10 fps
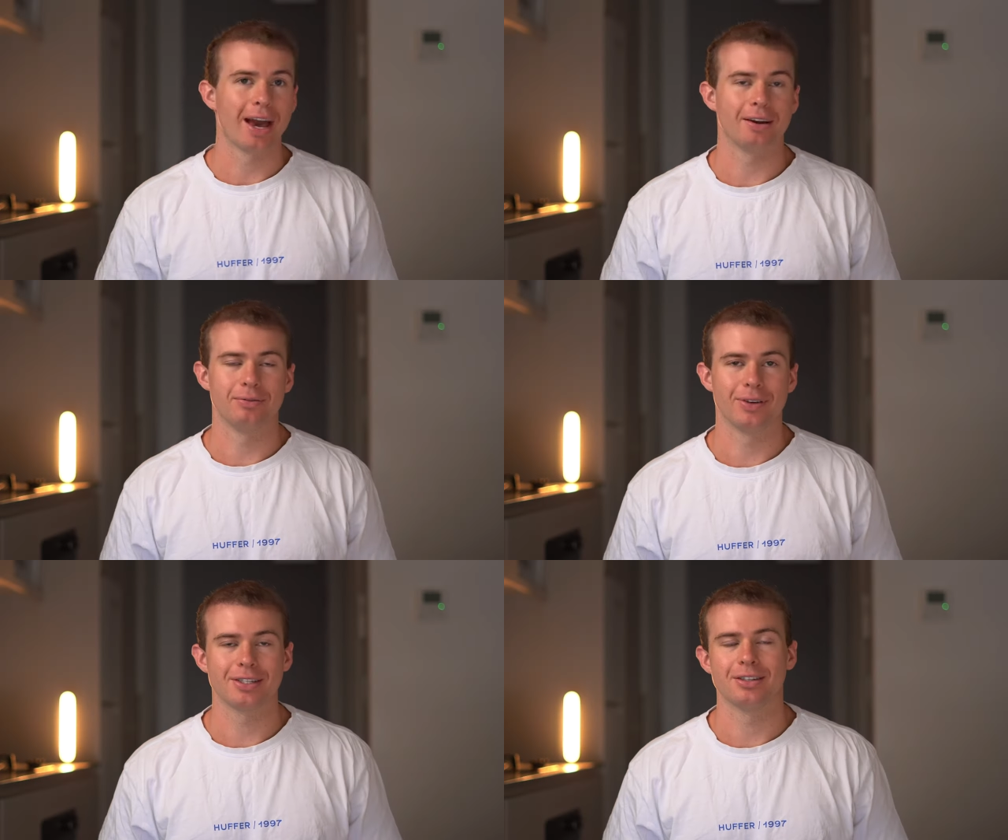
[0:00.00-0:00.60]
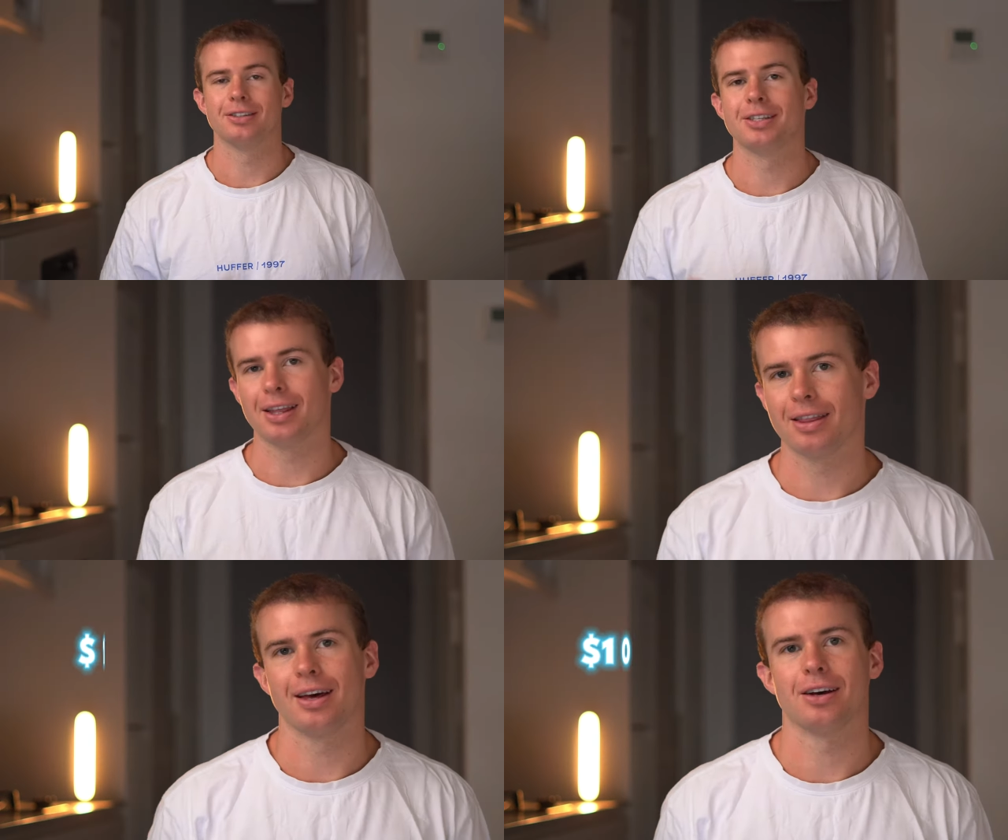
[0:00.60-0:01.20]
had invested
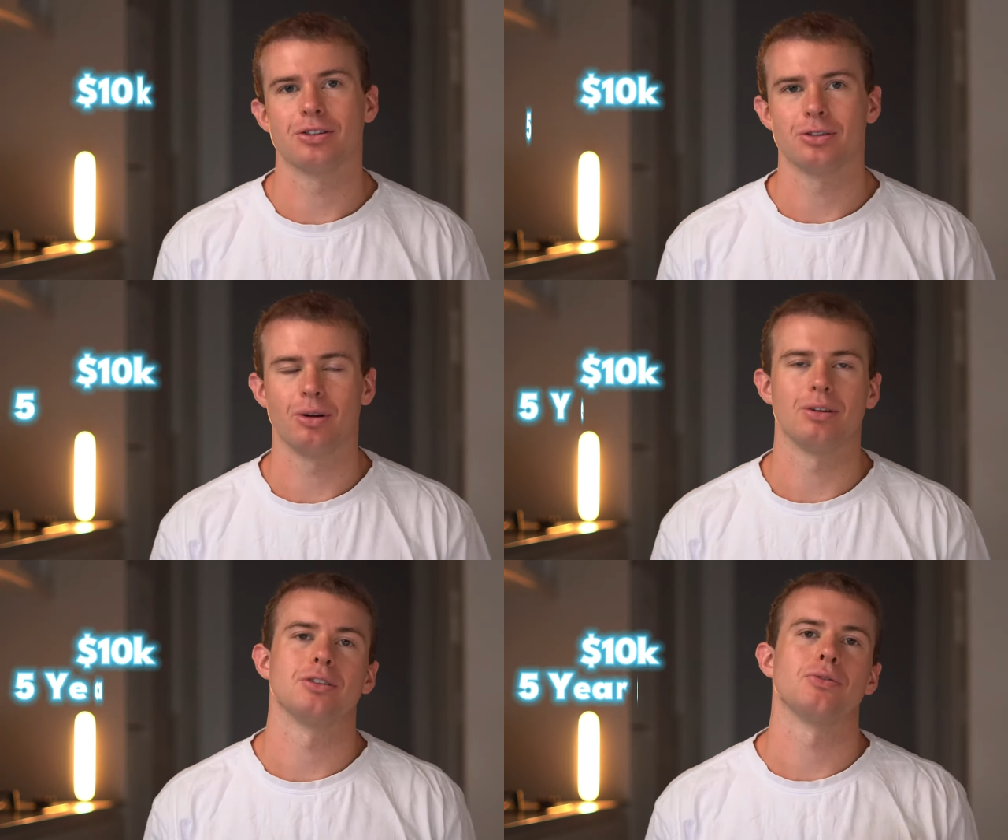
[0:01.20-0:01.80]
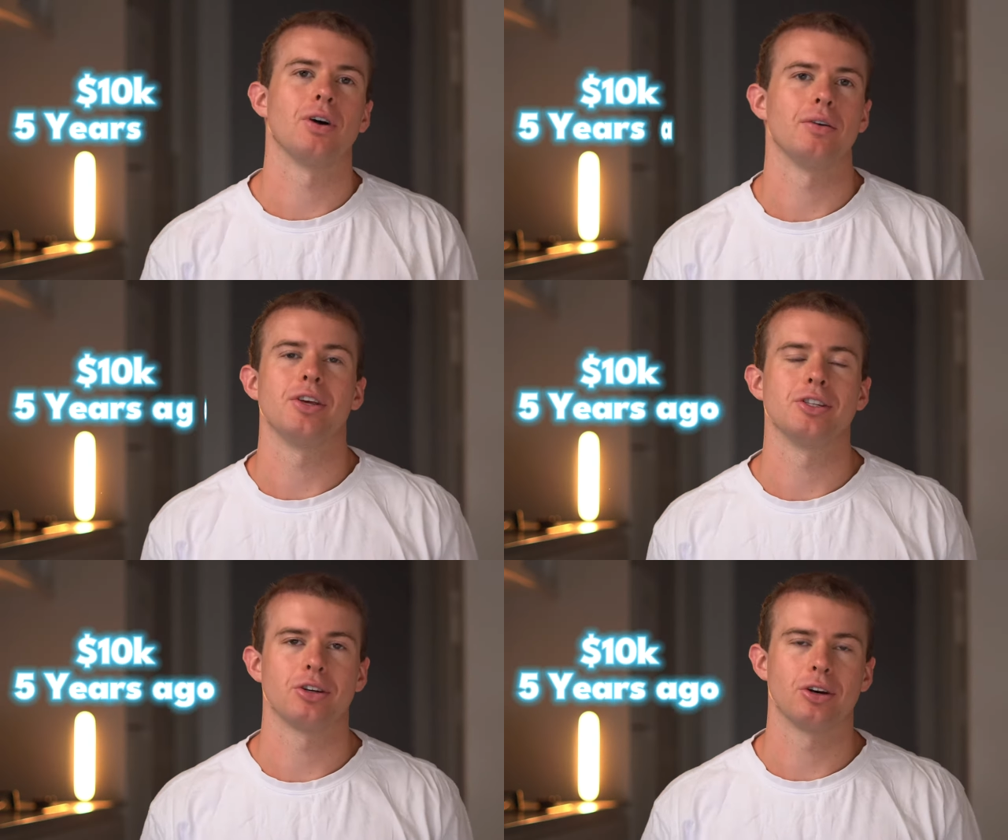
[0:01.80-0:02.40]
$10,000 five
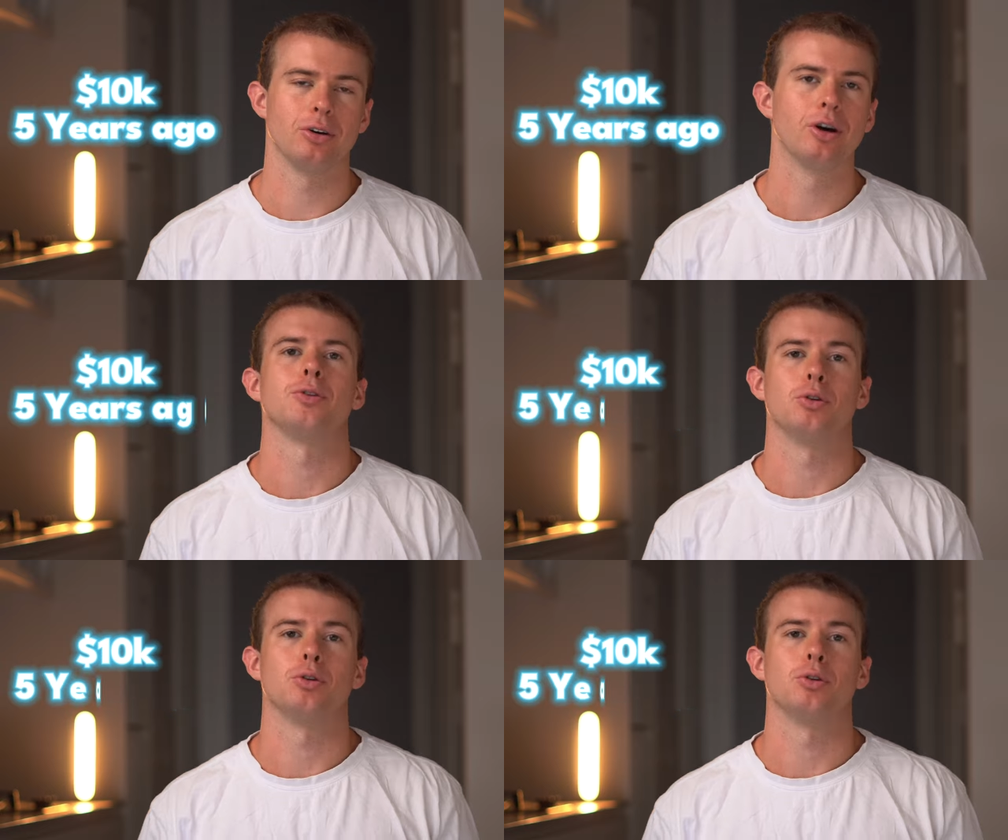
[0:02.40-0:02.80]
years ago, your